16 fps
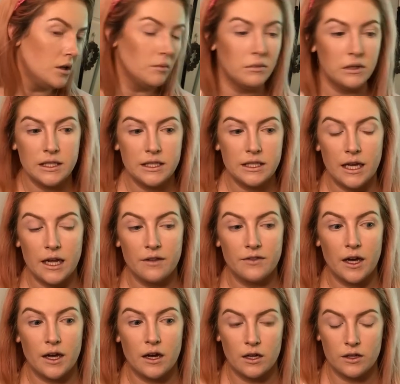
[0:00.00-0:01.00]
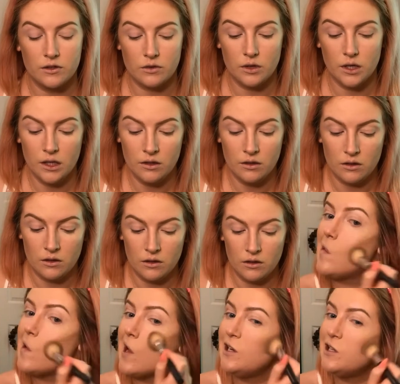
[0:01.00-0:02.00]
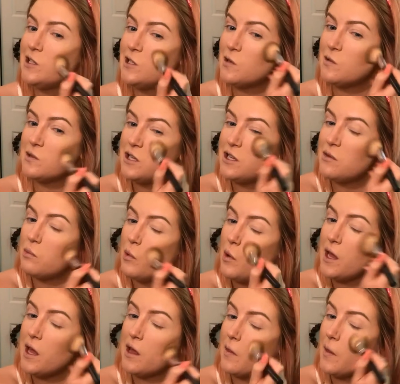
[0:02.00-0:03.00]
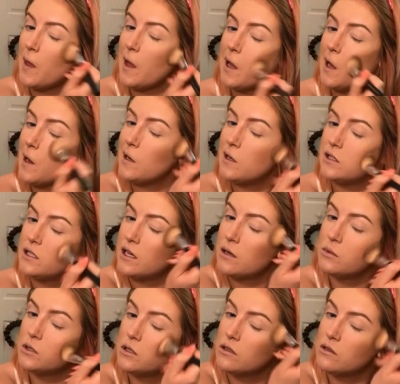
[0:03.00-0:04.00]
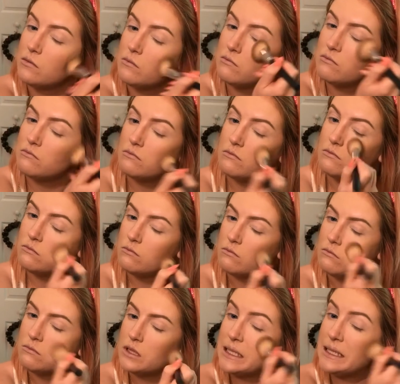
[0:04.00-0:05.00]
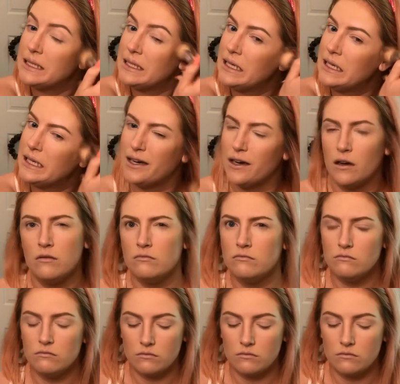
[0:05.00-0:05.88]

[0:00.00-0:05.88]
Blended out that contour. I just don't see the point in like double blending it out.